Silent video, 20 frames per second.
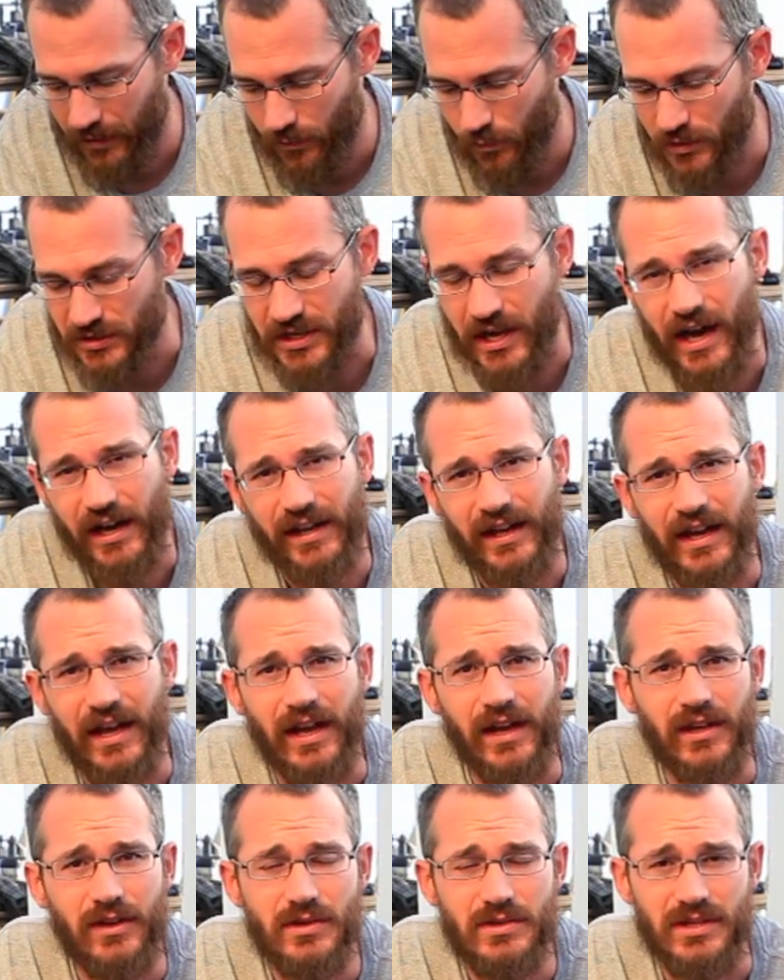We're
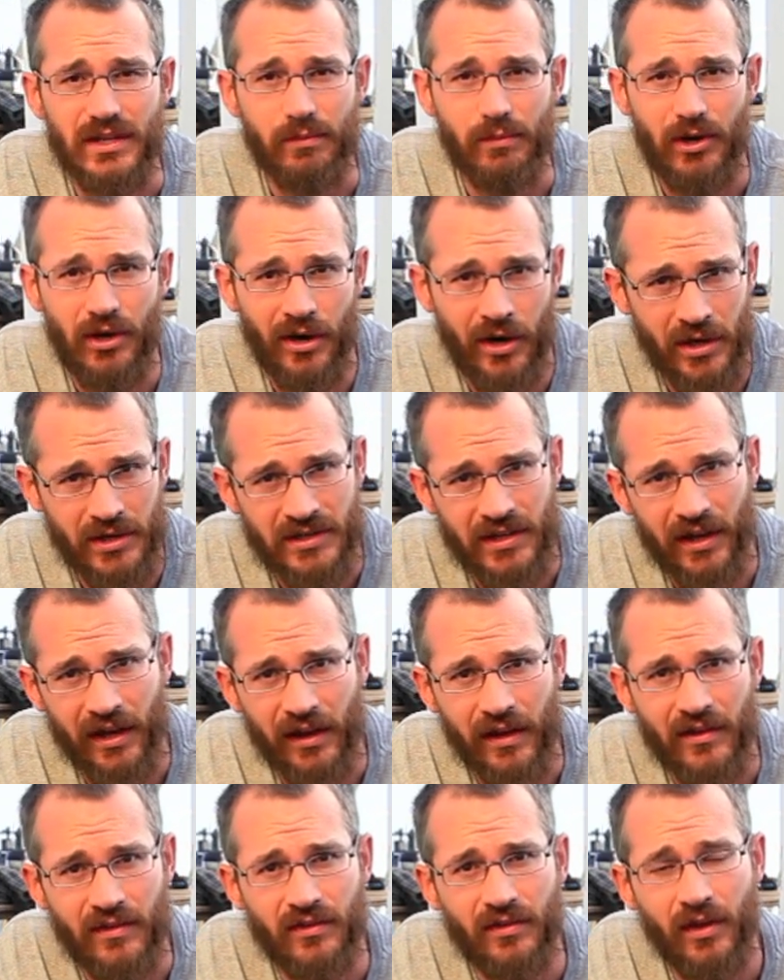talking using manure
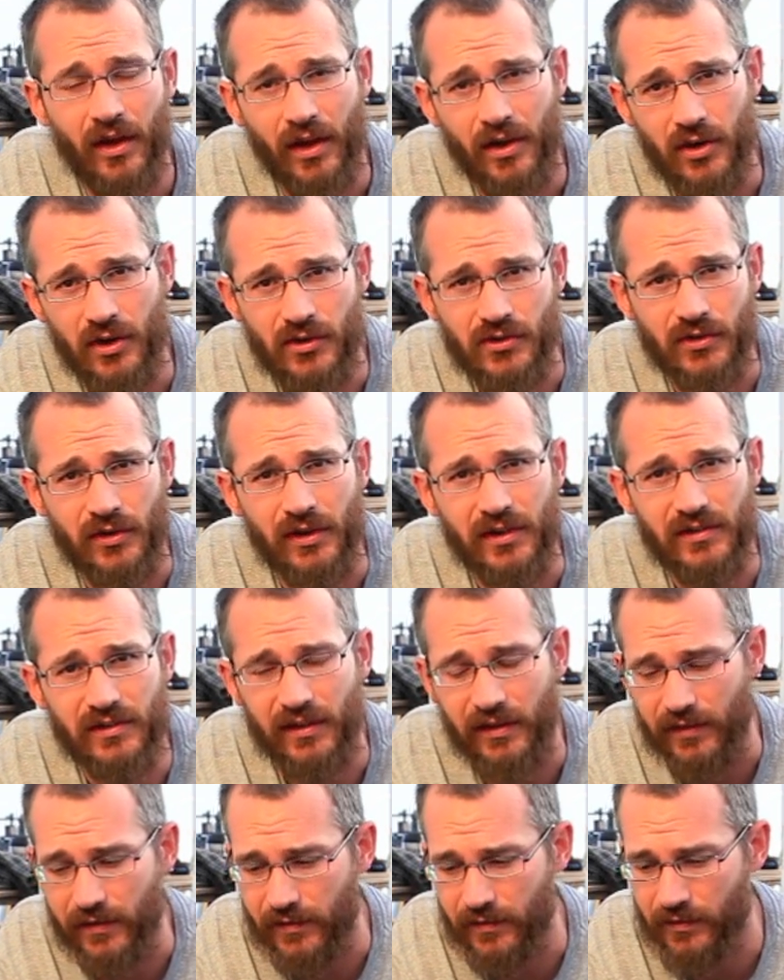teas, nutrient
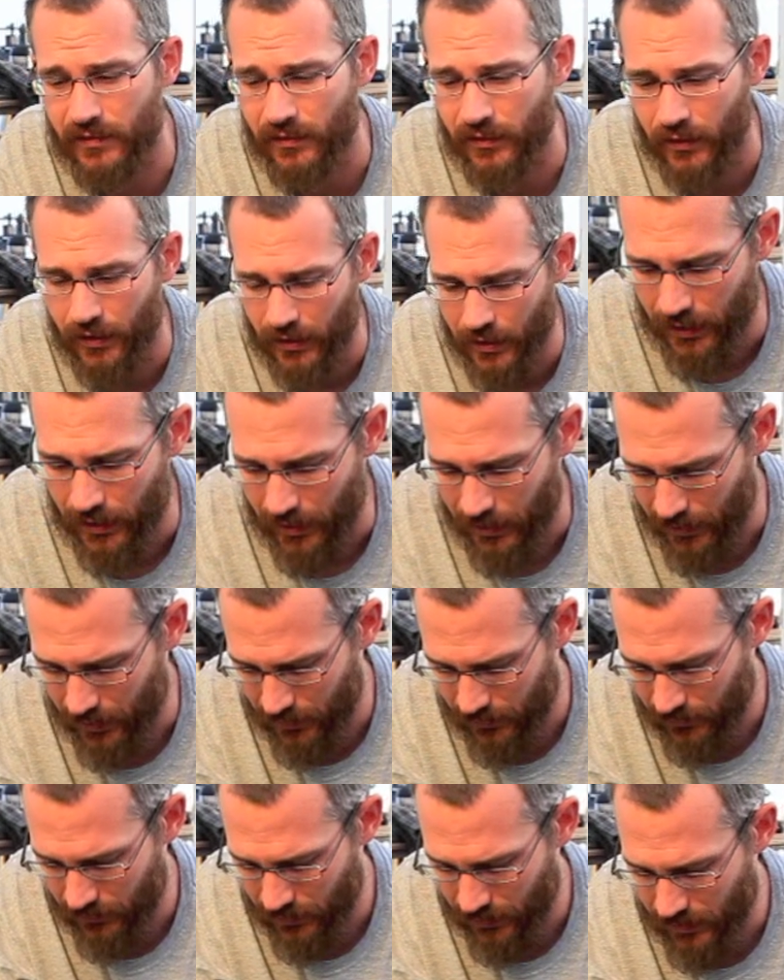teas,
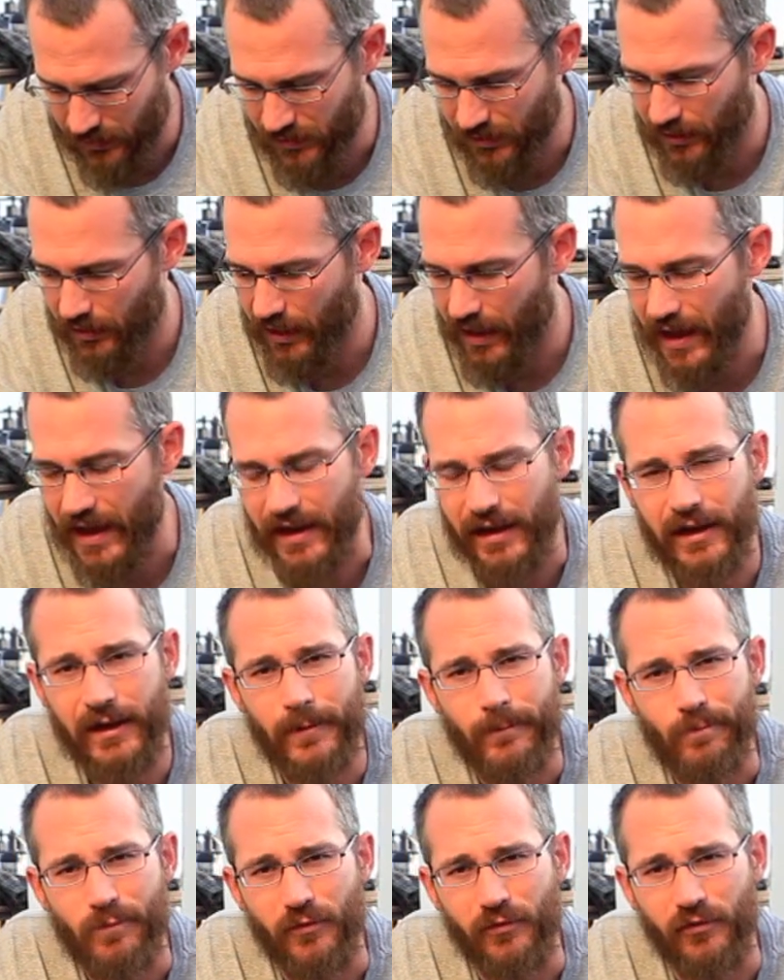and uh, the like
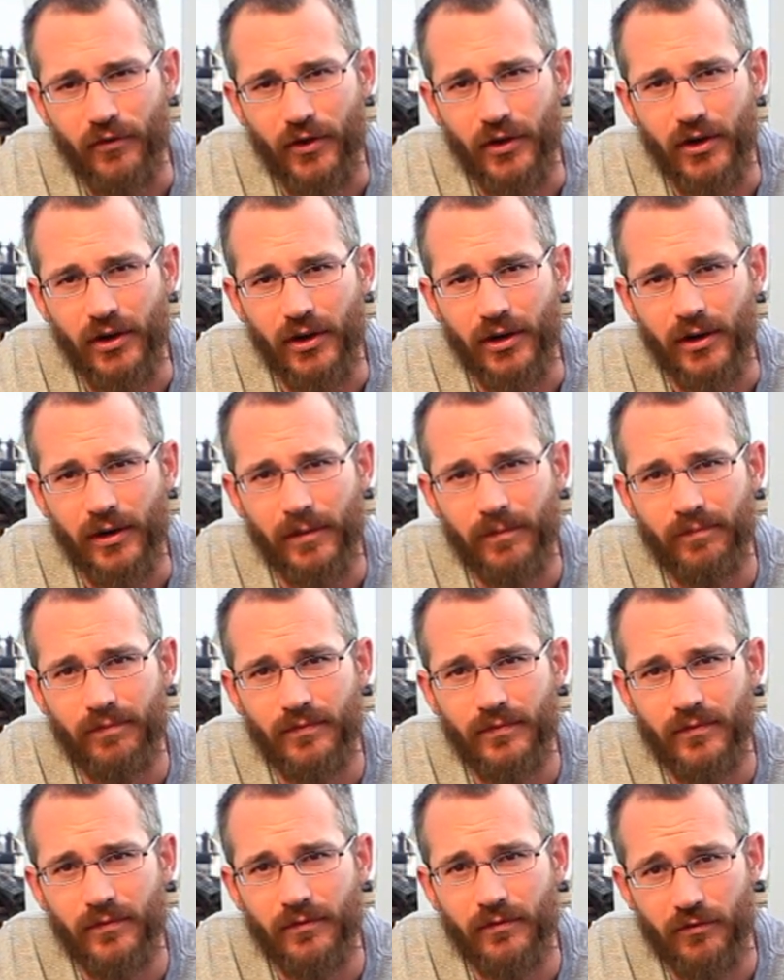for your,
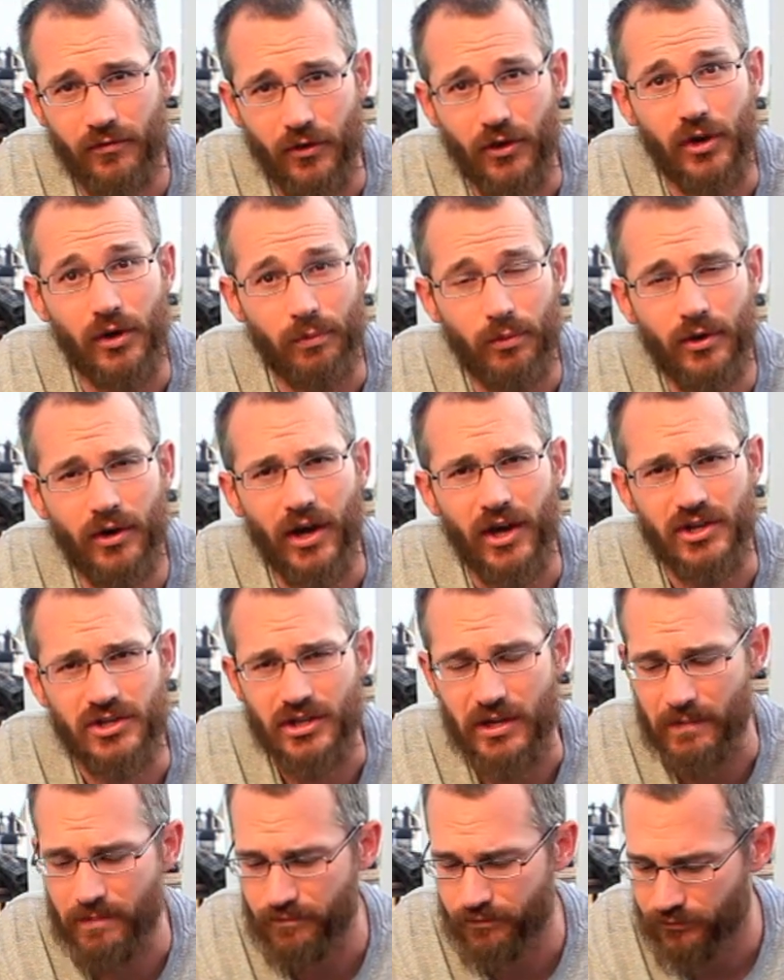for your
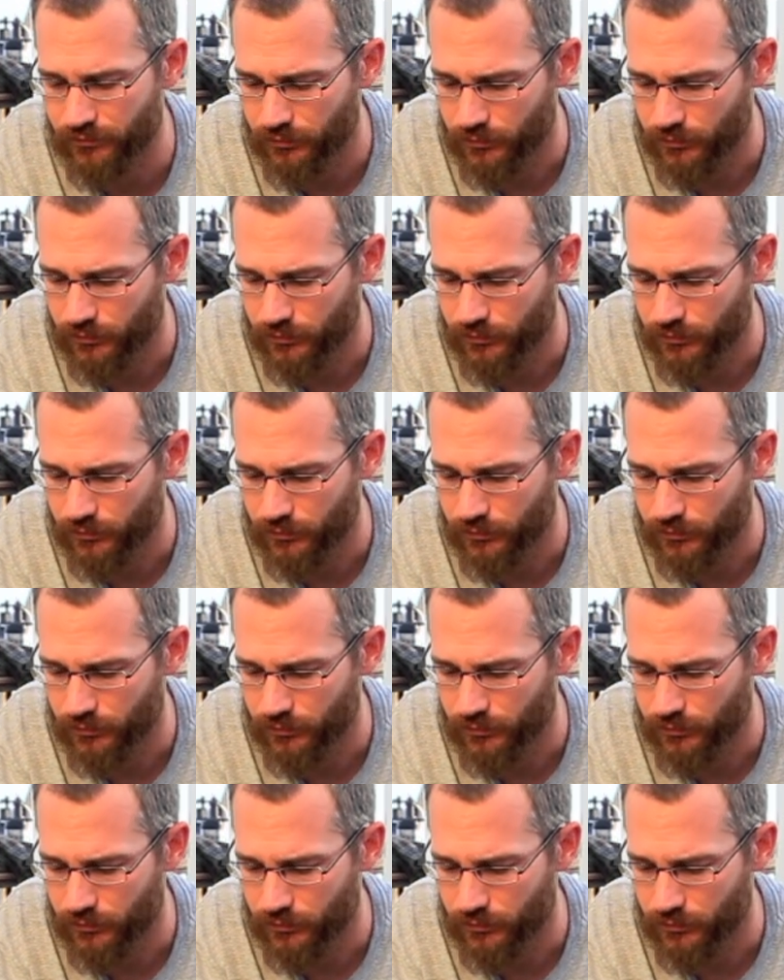production.